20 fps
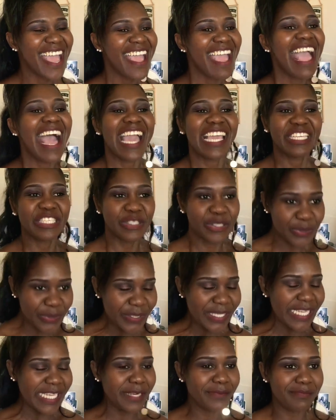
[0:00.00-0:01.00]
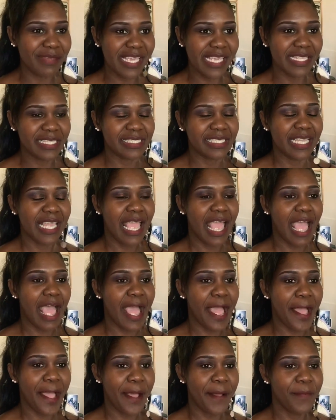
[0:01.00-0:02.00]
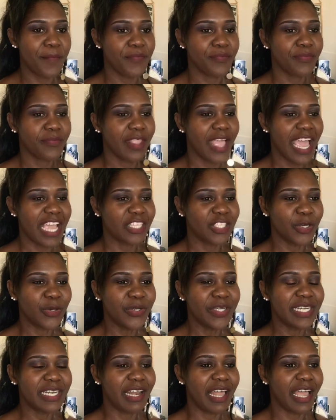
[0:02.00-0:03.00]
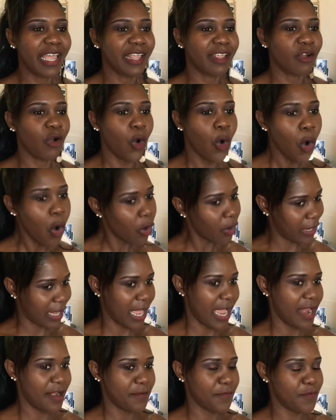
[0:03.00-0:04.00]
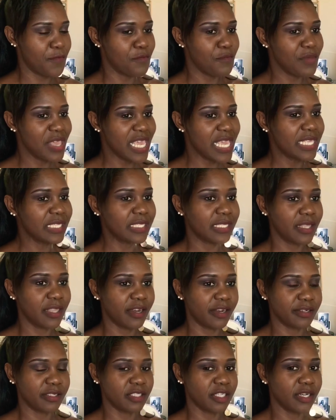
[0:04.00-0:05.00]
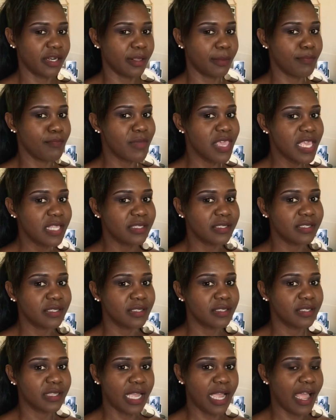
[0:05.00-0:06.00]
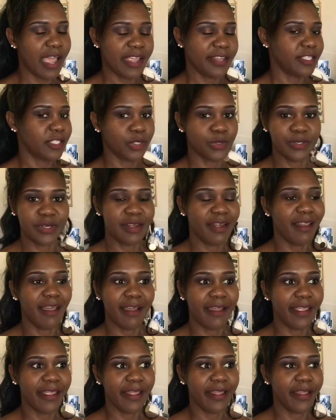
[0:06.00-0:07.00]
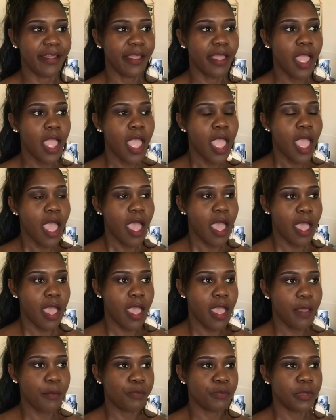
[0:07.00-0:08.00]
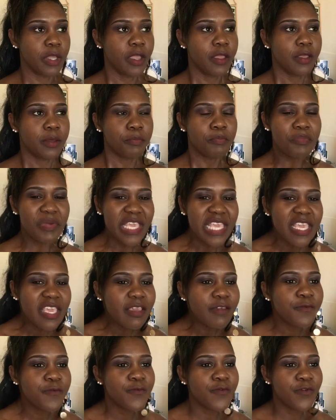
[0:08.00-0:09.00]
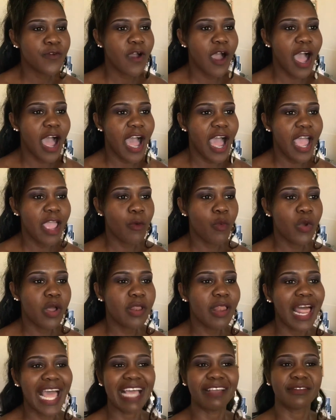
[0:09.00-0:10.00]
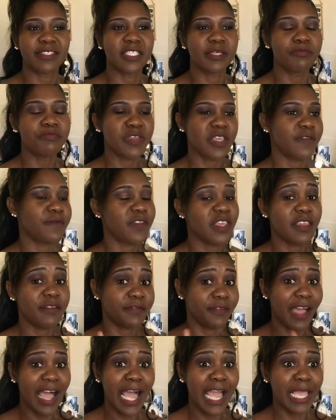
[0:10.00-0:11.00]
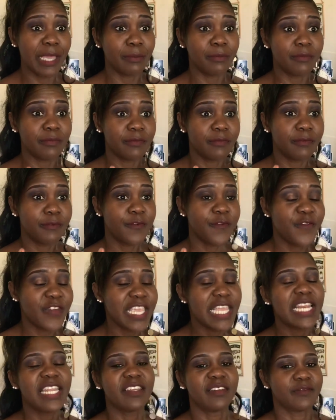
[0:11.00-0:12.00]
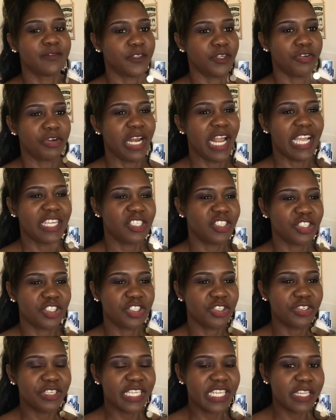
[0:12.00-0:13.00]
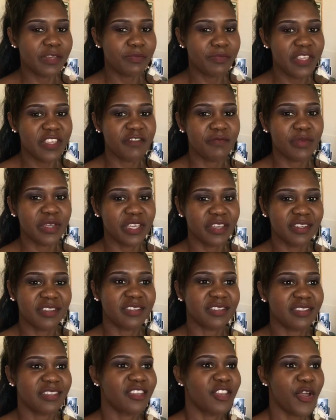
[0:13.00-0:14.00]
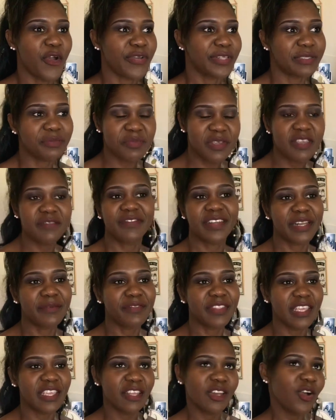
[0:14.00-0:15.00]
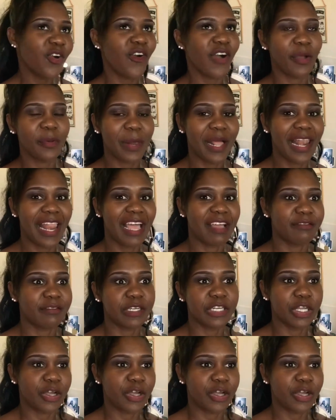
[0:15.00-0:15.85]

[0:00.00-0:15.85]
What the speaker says: I do eat meat. I don't like all kind of meat. There are certain meats that I don't like. Beef, I will have some beef if I am feeling for it. I just don't eat beef because, you know, it's beef and I'm thinking, oh, I'll have it.